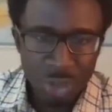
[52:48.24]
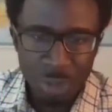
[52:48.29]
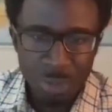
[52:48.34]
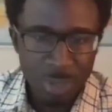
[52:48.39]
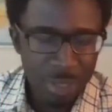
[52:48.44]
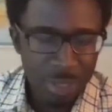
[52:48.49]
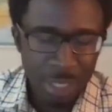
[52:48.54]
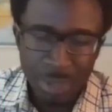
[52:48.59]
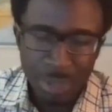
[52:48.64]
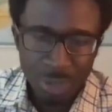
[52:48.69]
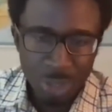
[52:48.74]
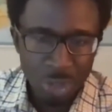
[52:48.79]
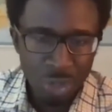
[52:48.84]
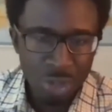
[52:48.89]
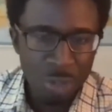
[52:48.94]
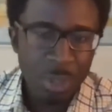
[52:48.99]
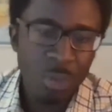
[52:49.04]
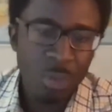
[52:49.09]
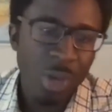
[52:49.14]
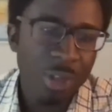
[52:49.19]
doesn't
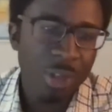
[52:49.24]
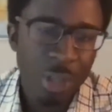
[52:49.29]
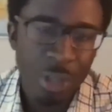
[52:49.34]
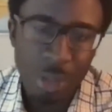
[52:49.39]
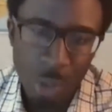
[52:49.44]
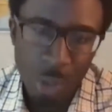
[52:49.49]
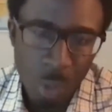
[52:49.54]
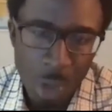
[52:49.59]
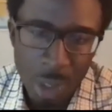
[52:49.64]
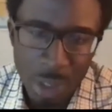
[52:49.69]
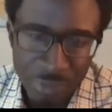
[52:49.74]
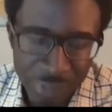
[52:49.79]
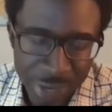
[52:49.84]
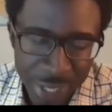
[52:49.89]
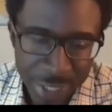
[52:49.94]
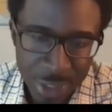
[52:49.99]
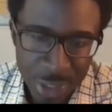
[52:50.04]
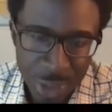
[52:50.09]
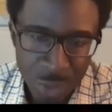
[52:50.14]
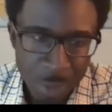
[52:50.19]
determine whether you're qualified
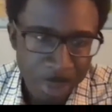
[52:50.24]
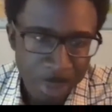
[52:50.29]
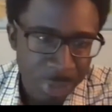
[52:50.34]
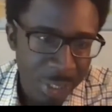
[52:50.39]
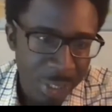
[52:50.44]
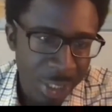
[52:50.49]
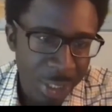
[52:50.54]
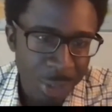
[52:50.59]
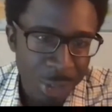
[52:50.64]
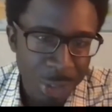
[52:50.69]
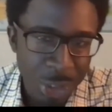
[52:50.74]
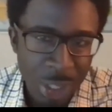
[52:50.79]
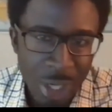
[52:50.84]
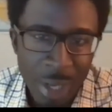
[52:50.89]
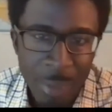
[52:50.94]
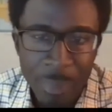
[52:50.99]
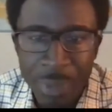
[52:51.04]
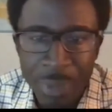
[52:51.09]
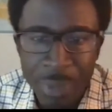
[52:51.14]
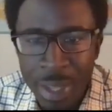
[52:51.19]
to do a particular job.
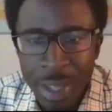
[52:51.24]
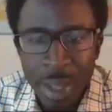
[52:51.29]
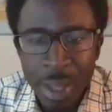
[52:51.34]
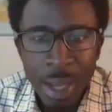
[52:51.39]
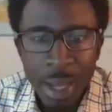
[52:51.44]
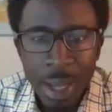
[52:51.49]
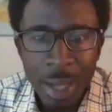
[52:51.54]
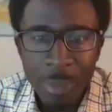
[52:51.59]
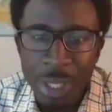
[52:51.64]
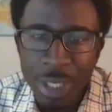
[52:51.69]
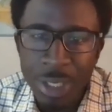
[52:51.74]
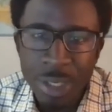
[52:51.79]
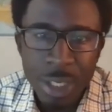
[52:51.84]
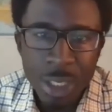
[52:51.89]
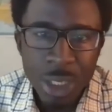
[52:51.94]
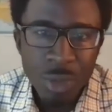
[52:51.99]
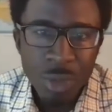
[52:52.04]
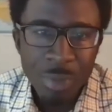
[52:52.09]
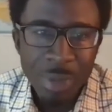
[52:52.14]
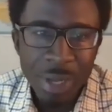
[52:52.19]
It's
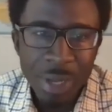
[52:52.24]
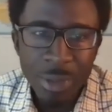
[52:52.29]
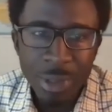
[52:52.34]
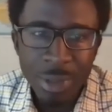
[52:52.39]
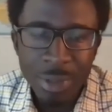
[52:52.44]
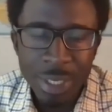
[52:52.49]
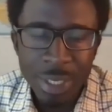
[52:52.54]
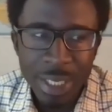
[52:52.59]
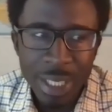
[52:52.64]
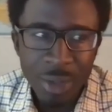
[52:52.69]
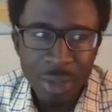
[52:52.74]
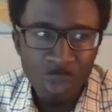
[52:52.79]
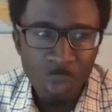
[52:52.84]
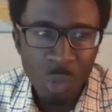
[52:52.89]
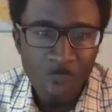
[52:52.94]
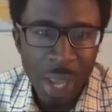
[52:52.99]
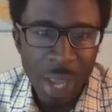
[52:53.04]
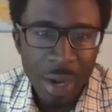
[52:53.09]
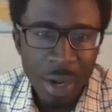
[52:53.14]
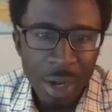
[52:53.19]
also about looking at
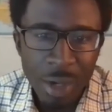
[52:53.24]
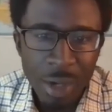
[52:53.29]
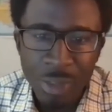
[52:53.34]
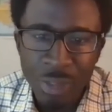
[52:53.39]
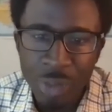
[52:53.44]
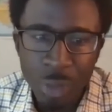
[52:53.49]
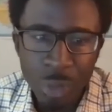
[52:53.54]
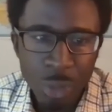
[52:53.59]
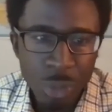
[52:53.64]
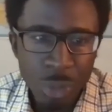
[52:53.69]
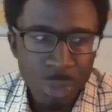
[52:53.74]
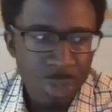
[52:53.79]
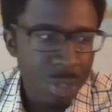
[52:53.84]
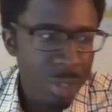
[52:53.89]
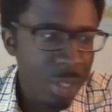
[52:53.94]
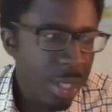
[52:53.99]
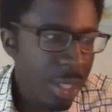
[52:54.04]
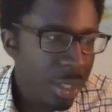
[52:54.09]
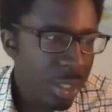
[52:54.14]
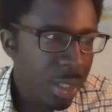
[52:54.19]
where those
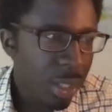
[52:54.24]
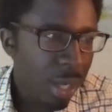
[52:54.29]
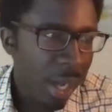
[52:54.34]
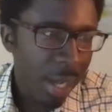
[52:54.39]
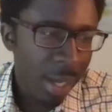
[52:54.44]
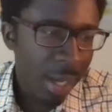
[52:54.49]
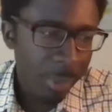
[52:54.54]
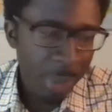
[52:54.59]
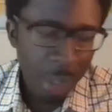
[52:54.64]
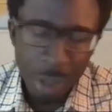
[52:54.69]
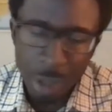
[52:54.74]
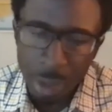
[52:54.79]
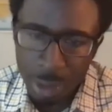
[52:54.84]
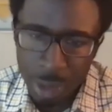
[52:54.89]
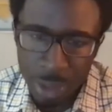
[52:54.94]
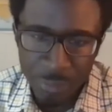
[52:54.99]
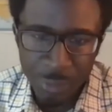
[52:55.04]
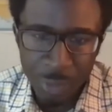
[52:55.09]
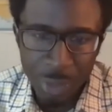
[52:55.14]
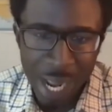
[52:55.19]

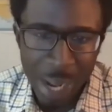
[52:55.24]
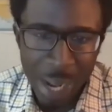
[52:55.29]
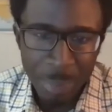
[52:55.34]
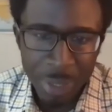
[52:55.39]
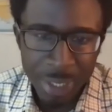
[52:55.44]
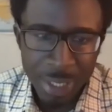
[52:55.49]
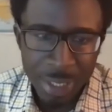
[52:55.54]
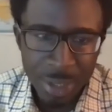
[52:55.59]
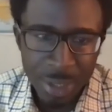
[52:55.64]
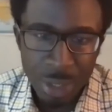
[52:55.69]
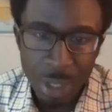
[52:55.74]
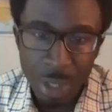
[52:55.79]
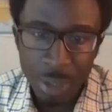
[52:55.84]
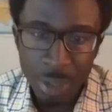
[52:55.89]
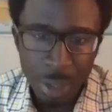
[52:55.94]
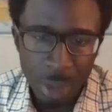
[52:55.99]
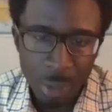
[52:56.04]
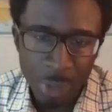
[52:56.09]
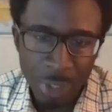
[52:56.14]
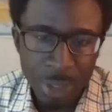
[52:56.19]
calls for applicants are
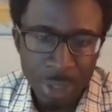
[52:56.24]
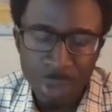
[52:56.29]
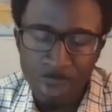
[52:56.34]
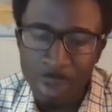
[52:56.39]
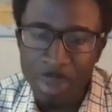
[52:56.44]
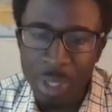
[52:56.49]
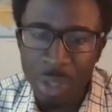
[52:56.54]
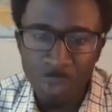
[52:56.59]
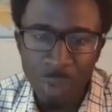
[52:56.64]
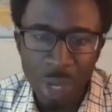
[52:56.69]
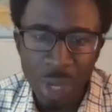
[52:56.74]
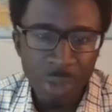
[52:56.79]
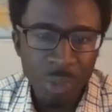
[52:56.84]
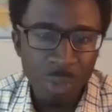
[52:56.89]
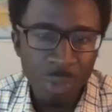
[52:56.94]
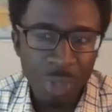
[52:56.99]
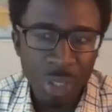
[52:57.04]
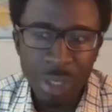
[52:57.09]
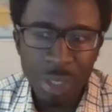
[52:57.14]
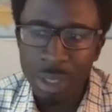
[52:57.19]
going. So I mean, when
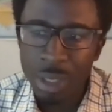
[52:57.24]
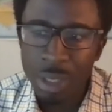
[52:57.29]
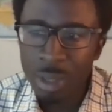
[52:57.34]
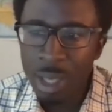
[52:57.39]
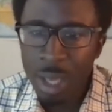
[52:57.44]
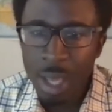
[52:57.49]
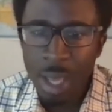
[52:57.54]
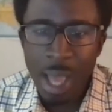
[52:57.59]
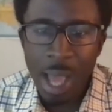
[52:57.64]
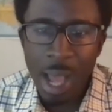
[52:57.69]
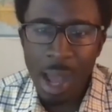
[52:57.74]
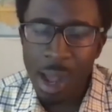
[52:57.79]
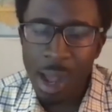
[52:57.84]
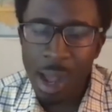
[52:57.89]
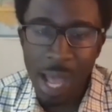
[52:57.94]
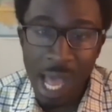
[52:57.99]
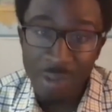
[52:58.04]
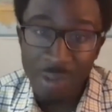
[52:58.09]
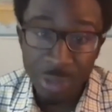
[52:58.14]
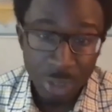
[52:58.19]
we
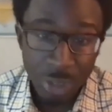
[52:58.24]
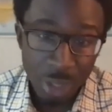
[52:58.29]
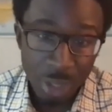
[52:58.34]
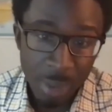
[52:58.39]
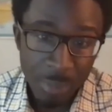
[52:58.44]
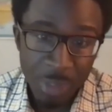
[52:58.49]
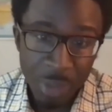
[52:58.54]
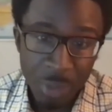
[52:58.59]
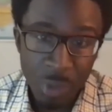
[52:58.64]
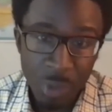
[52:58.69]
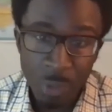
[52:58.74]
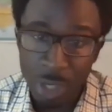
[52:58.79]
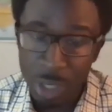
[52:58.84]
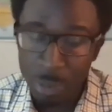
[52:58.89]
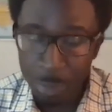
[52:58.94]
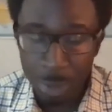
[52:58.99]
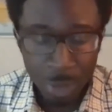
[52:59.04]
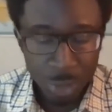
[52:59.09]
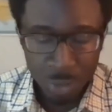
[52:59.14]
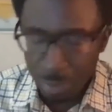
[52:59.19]
have a job that we want to
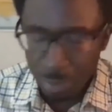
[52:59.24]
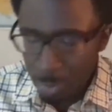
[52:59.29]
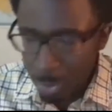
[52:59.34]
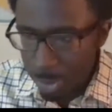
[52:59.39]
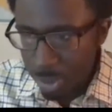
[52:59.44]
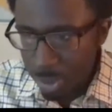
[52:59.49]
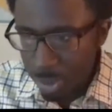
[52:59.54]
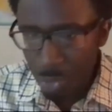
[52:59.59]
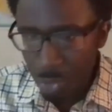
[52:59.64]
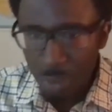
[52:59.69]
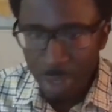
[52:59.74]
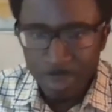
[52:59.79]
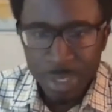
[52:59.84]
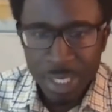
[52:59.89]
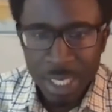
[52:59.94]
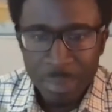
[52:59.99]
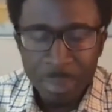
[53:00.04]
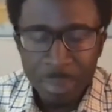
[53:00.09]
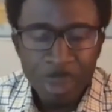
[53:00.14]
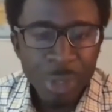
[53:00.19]
post, we post on our
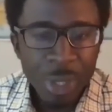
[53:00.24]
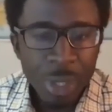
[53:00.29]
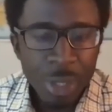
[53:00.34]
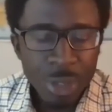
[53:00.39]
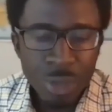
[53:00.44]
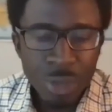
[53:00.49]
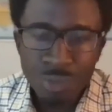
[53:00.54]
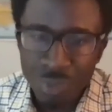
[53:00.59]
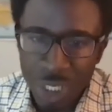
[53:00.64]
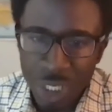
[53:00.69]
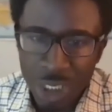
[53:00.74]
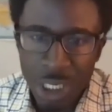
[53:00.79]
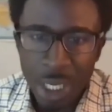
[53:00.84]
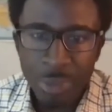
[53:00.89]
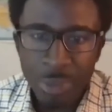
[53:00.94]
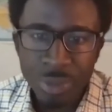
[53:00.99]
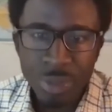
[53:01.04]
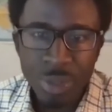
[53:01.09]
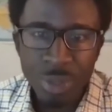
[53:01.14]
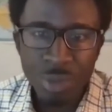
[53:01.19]
website, but we also reach out
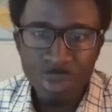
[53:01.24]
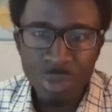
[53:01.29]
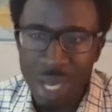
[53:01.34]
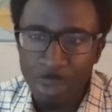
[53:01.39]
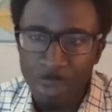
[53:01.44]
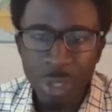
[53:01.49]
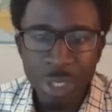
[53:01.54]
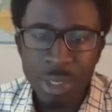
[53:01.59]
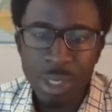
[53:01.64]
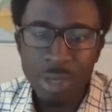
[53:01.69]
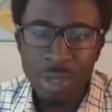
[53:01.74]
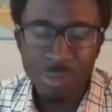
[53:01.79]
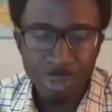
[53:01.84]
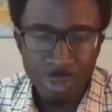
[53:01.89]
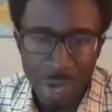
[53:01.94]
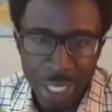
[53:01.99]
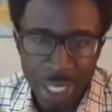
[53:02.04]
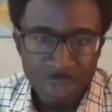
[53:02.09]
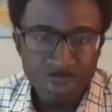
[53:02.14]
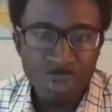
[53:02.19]
to networks of
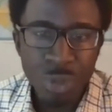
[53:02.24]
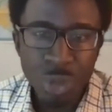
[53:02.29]
grassroots